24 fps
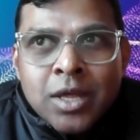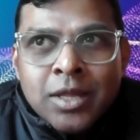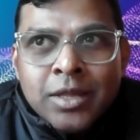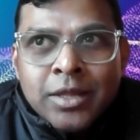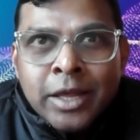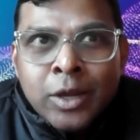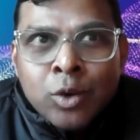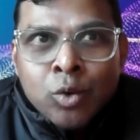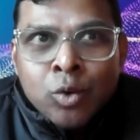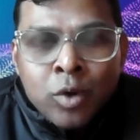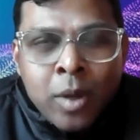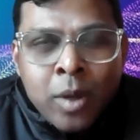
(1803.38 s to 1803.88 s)

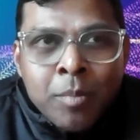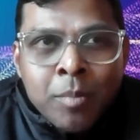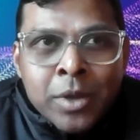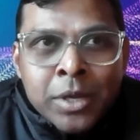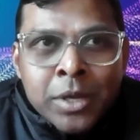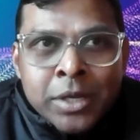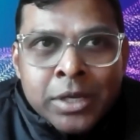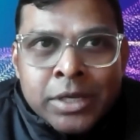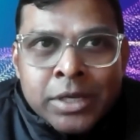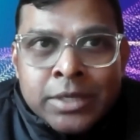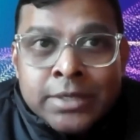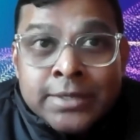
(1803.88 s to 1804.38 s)
there would have been
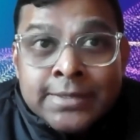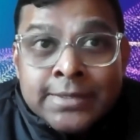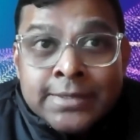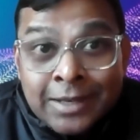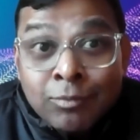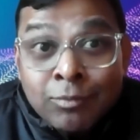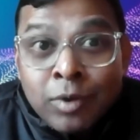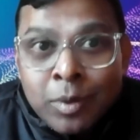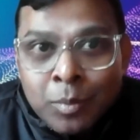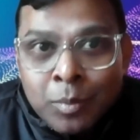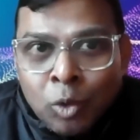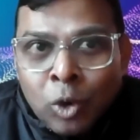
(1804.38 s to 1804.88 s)
a
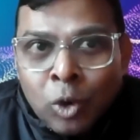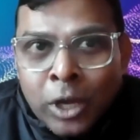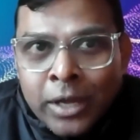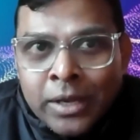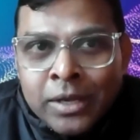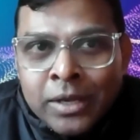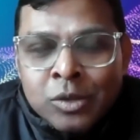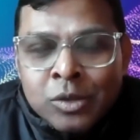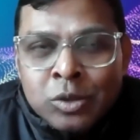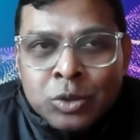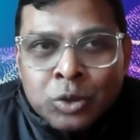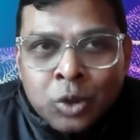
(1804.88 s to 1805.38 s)
silver
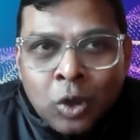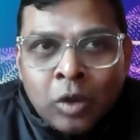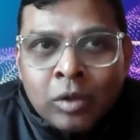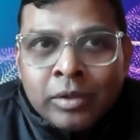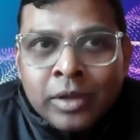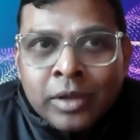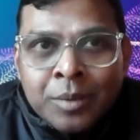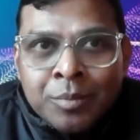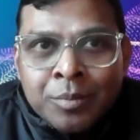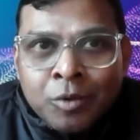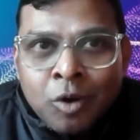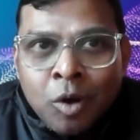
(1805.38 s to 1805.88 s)
bullet to solve
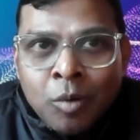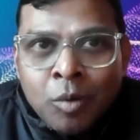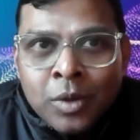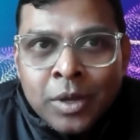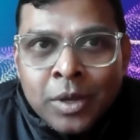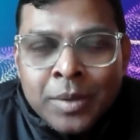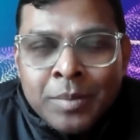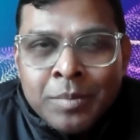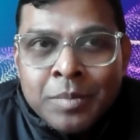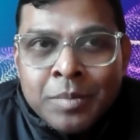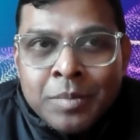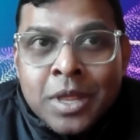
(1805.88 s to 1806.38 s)
that
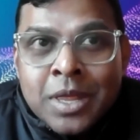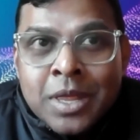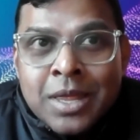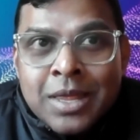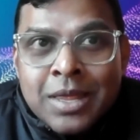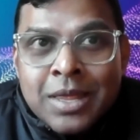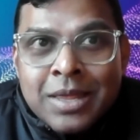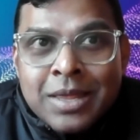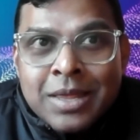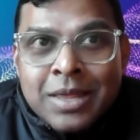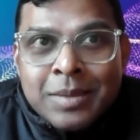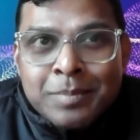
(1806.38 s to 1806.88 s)
problem.
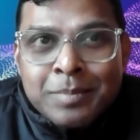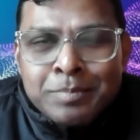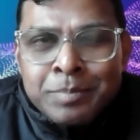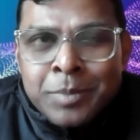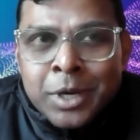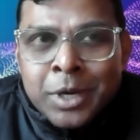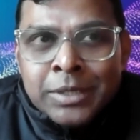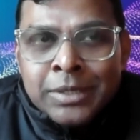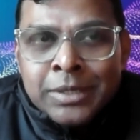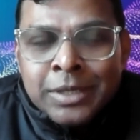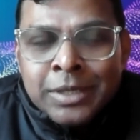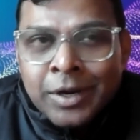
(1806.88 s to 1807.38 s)

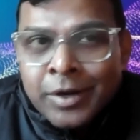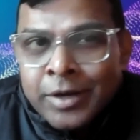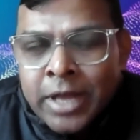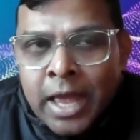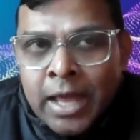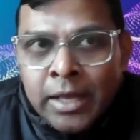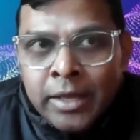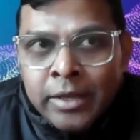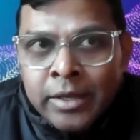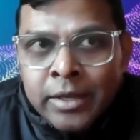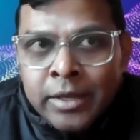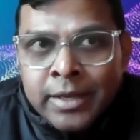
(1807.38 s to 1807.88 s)
But the
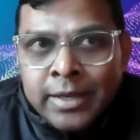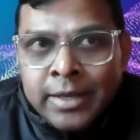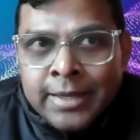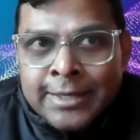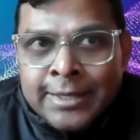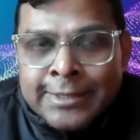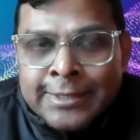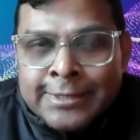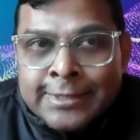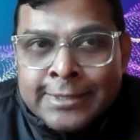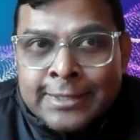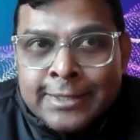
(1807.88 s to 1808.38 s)
reality
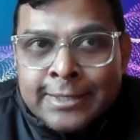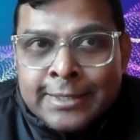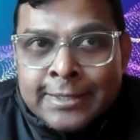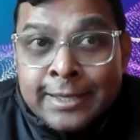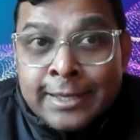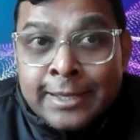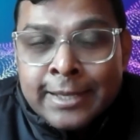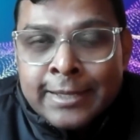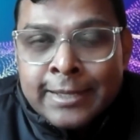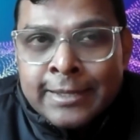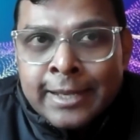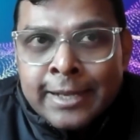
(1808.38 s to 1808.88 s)
is
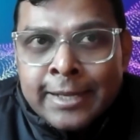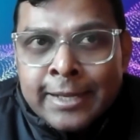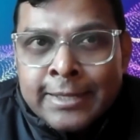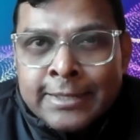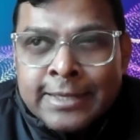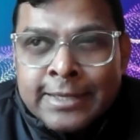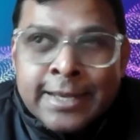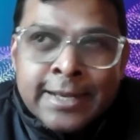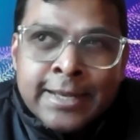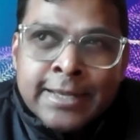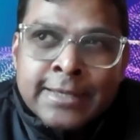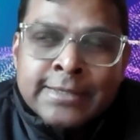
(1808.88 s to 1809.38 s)
that there
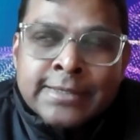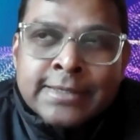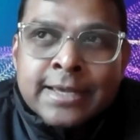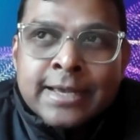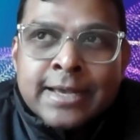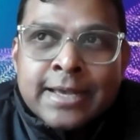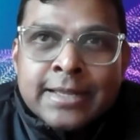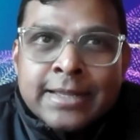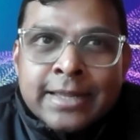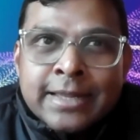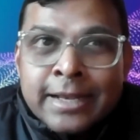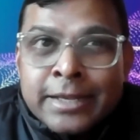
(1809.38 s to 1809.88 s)

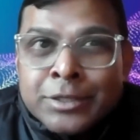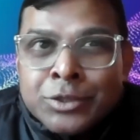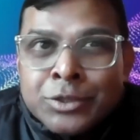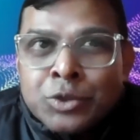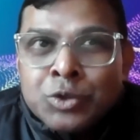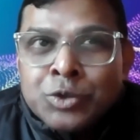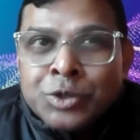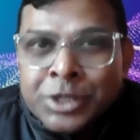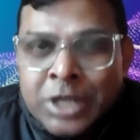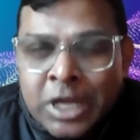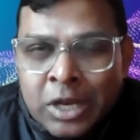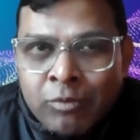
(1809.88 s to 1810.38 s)
is no
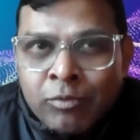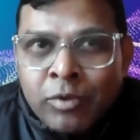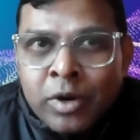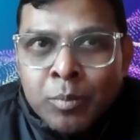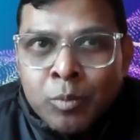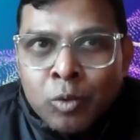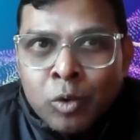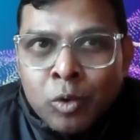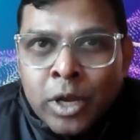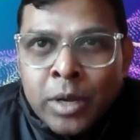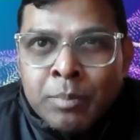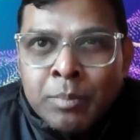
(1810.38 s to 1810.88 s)
silver
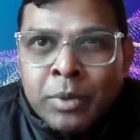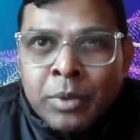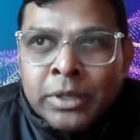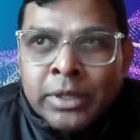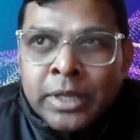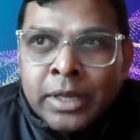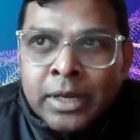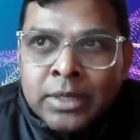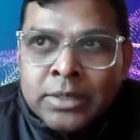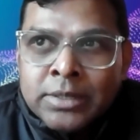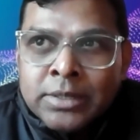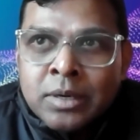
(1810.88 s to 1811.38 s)
bullet, but
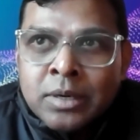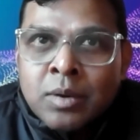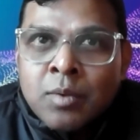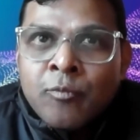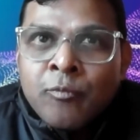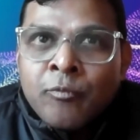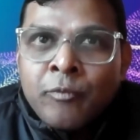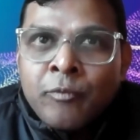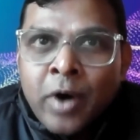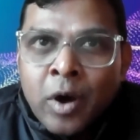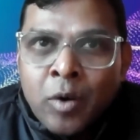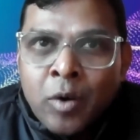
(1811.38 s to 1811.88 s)
there are
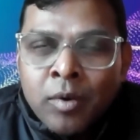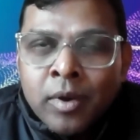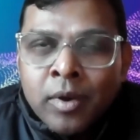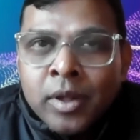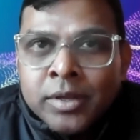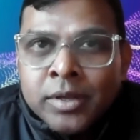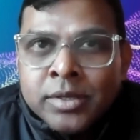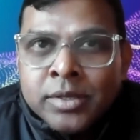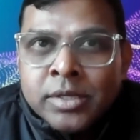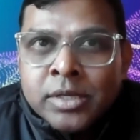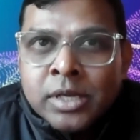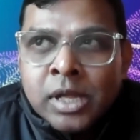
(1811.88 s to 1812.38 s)
certain
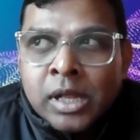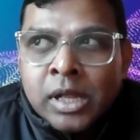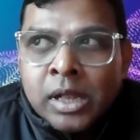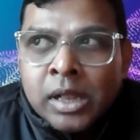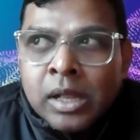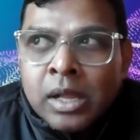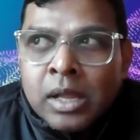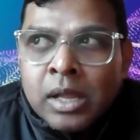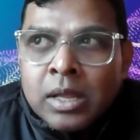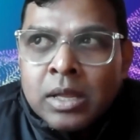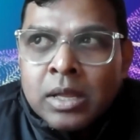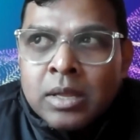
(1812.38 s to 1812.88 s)

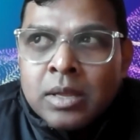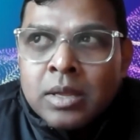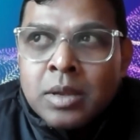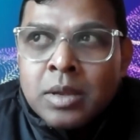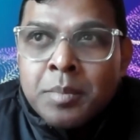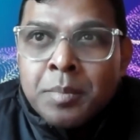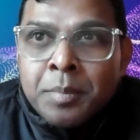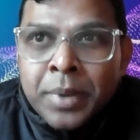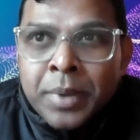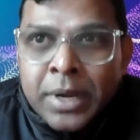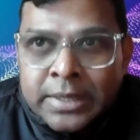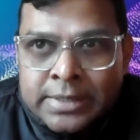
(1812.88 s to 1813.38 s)
foundational
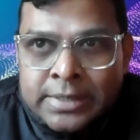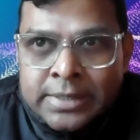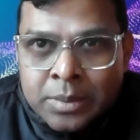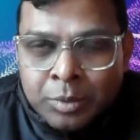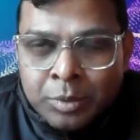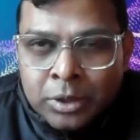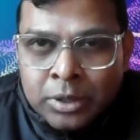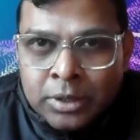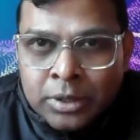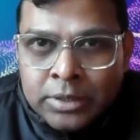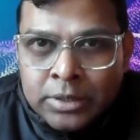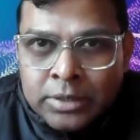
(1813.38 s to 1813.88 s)

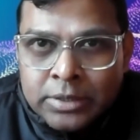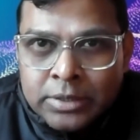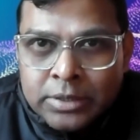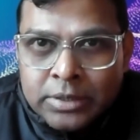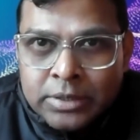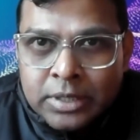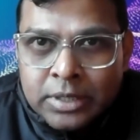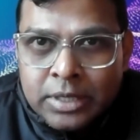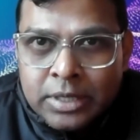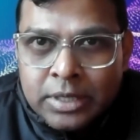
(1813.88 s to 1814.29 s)
principles